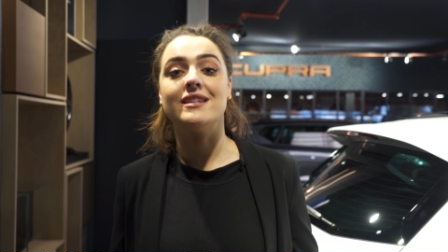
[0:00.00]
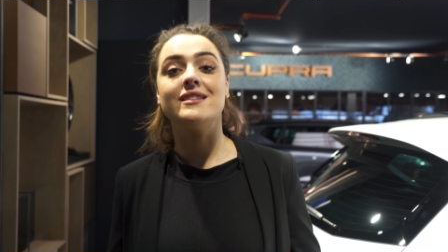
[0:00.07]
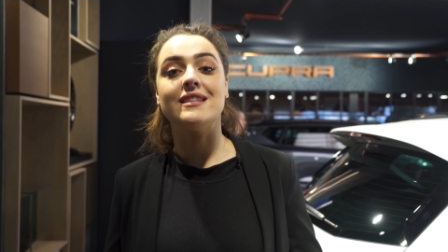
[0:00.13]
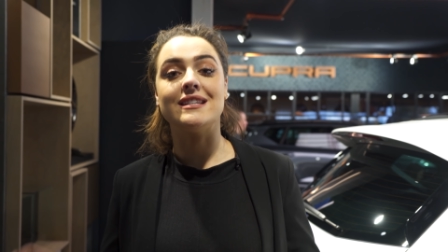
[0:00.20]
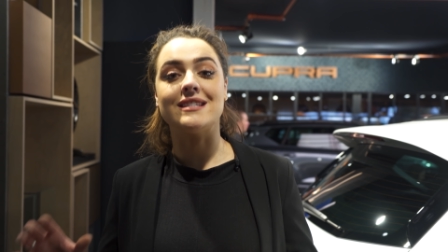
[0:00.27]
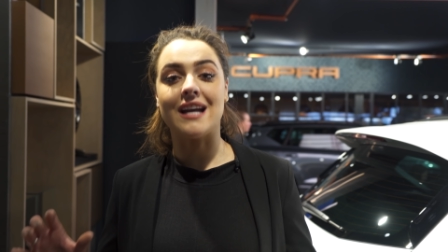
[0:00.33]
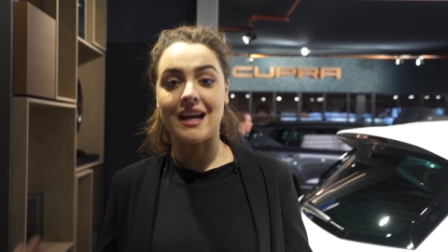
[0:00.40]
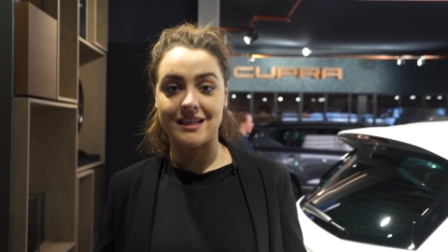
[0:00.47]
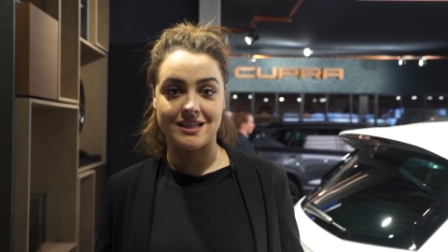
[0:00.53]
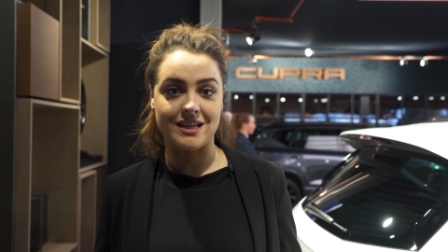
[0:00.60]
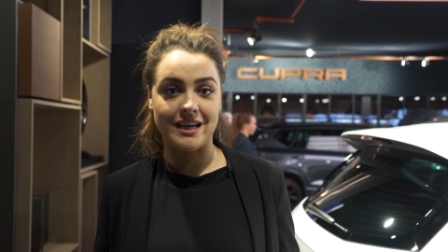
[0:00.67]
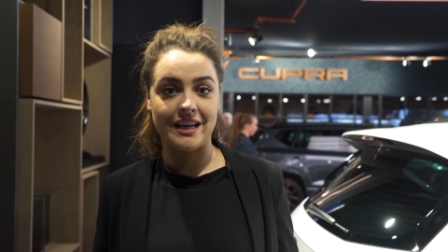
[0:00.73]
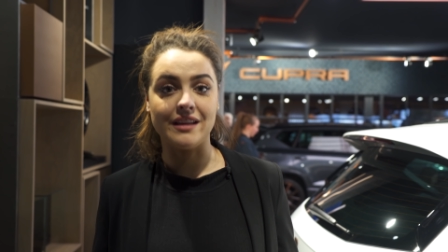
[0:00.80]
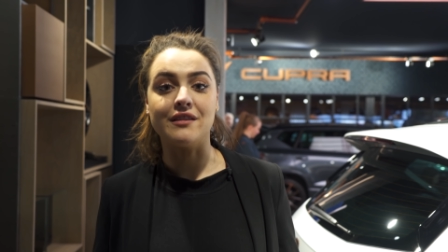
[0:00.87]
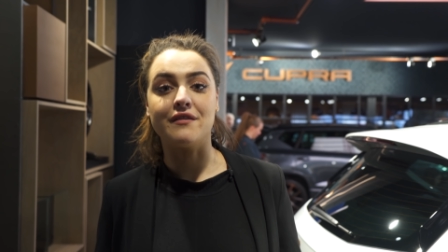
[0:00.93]
this is
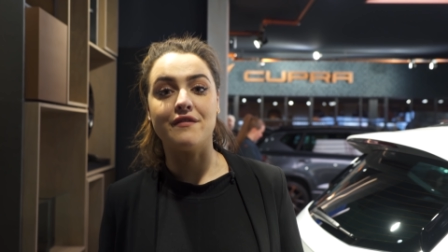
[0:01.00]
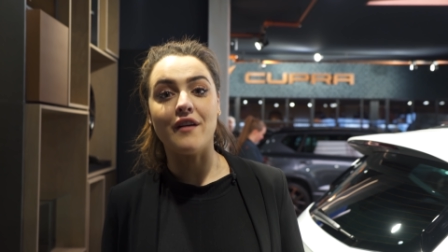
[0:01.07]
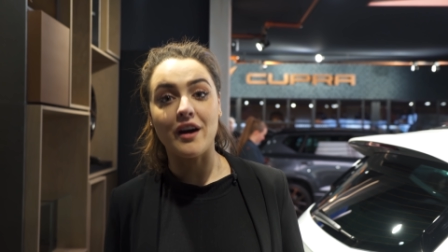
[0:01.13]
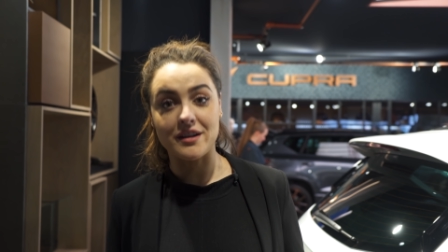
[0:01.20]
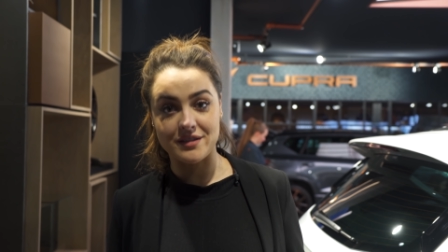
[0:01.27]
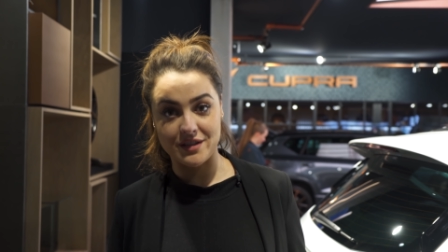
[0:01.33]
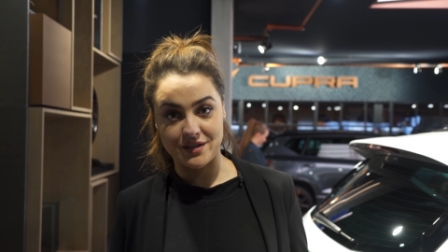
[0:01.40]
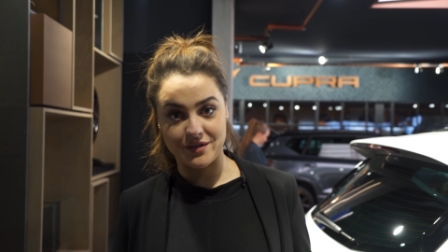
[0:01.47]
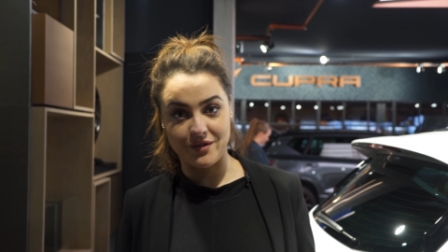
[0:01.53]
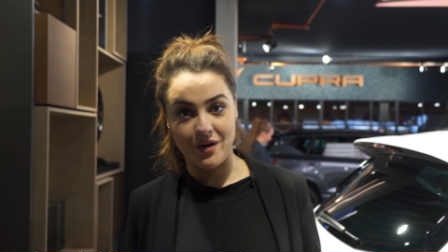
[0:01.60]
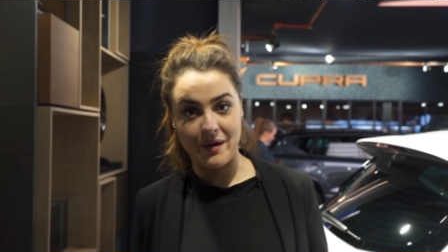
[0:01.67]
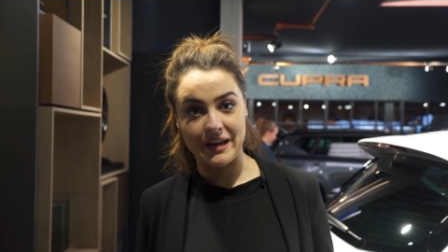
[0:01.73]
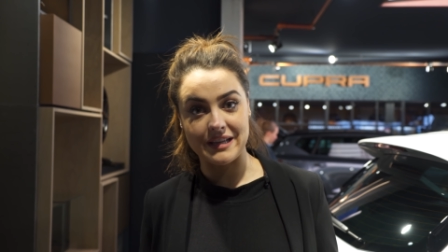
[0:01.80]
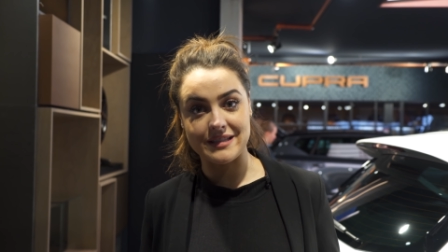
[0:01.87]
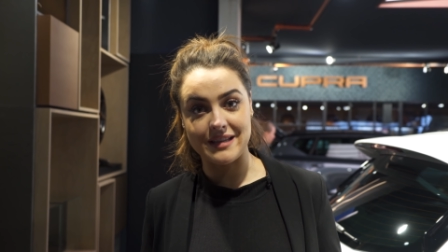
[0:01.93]
actually the fastest
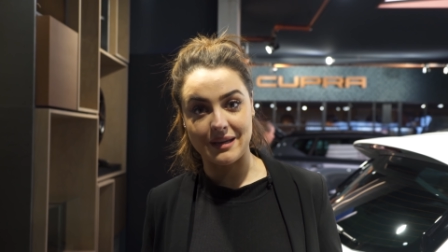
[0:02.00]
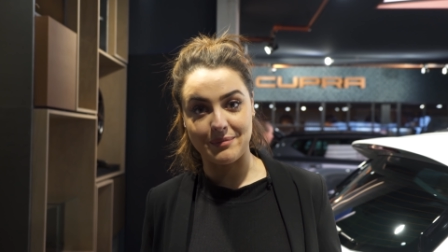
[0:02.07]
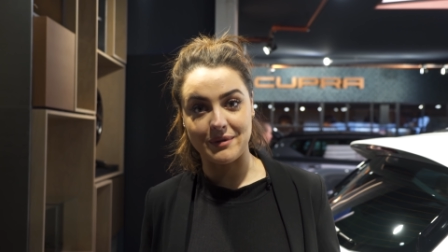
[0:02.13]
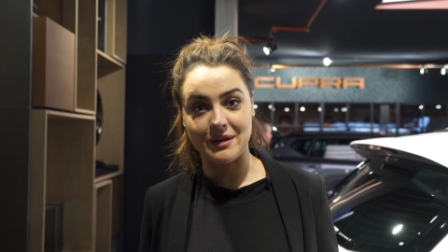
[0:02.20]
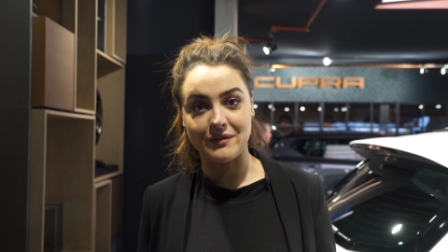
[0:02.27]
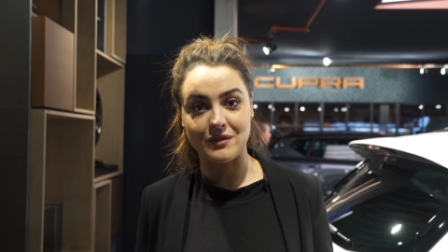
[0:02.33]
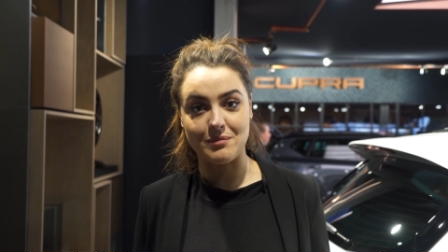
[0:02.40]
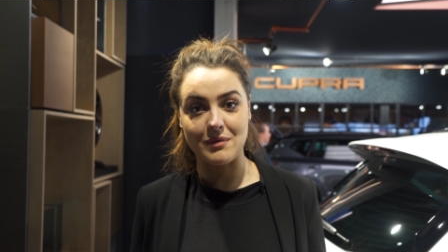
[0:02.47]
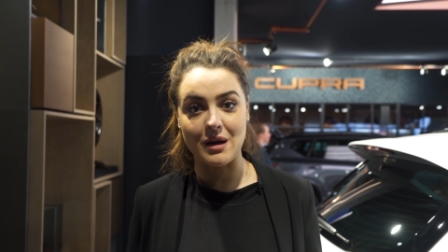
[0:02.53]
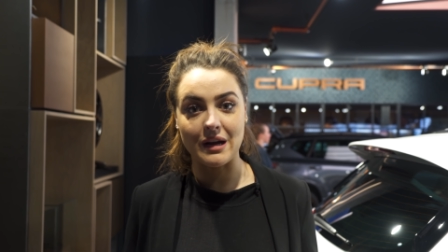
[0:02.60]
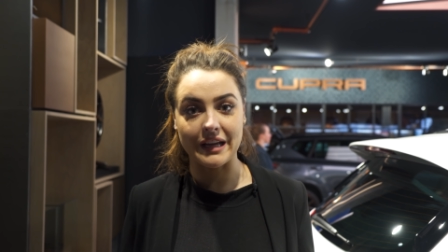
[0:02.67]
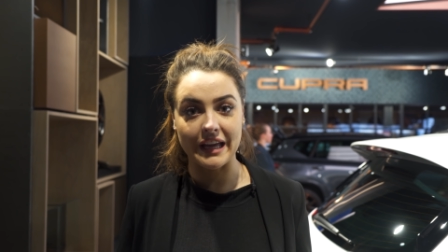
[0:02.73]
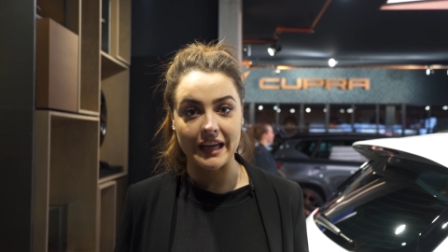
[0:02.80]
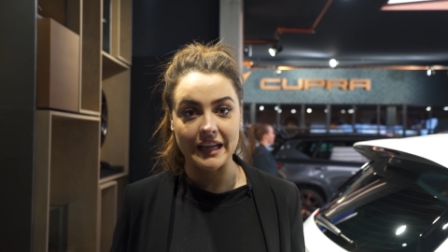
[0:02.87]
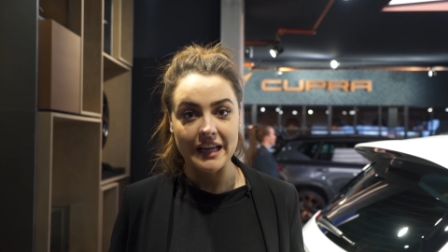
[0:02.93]
growing segment of the
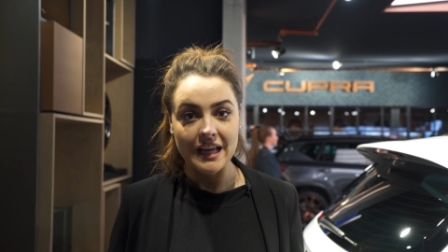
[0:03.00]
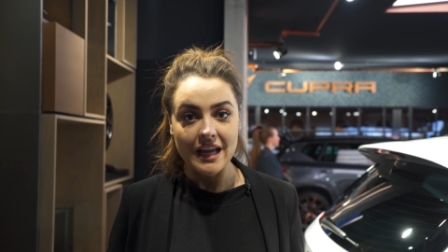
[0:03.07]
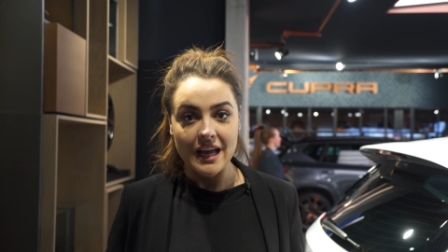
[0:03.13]
market.